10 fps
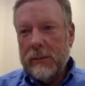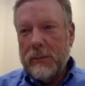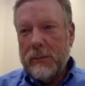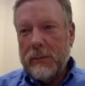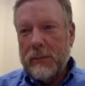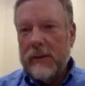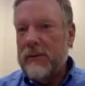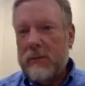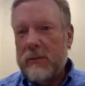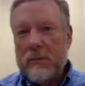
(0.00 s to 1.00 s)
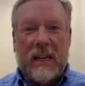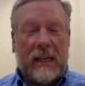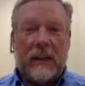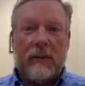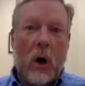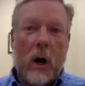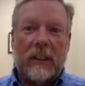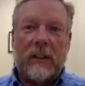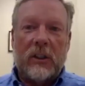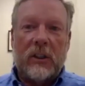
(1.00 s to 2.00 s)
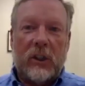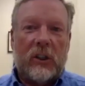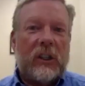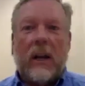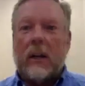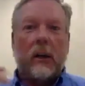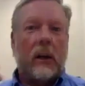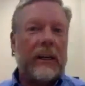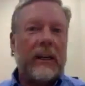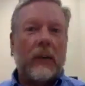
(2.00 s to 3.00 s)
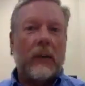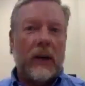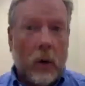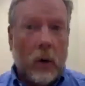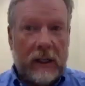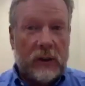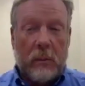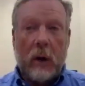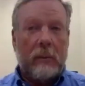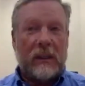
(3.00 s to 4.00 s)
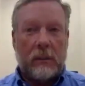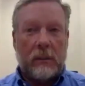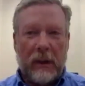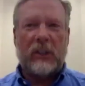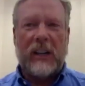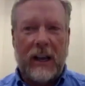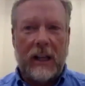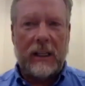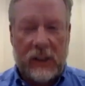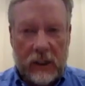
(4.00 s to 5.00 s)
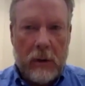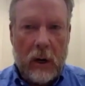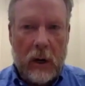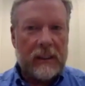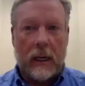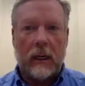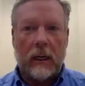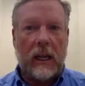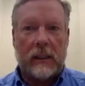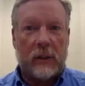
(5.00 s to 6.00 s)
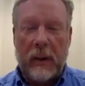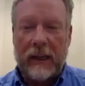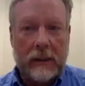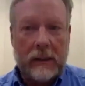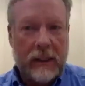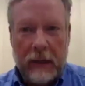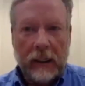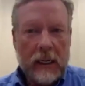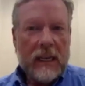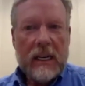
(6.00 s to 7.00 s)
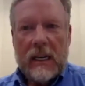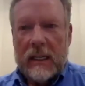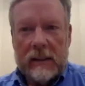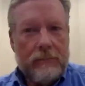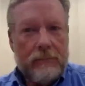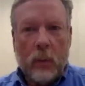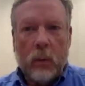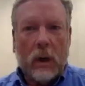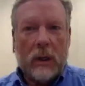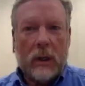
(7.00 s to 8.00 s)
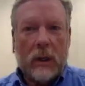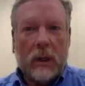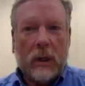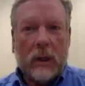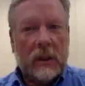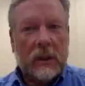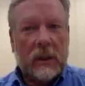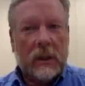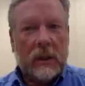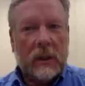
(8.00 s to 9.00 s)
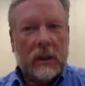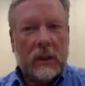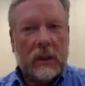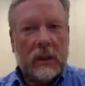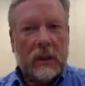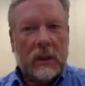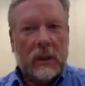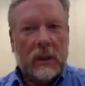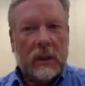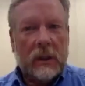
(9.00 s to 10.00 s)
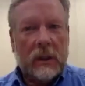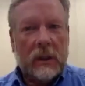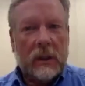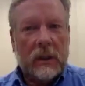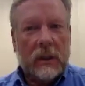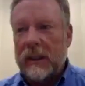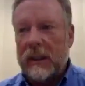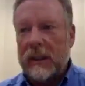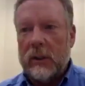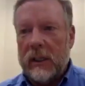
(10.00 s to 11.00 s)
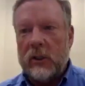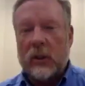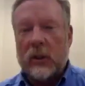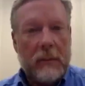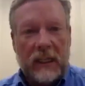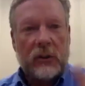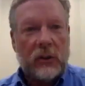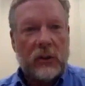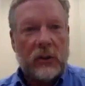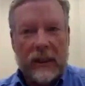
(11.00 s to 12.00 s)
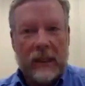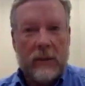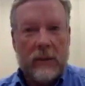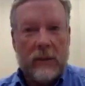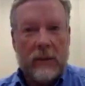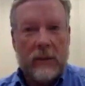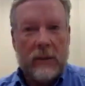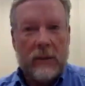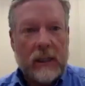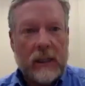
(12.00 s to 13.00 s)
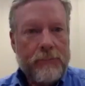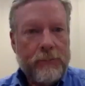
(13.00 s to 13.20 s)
Part of being involved in the church are not only great joyous moments, but they're challenging moments, kind of like this pandemic. What are some of the more difficult moments in your ministry that you've had to face?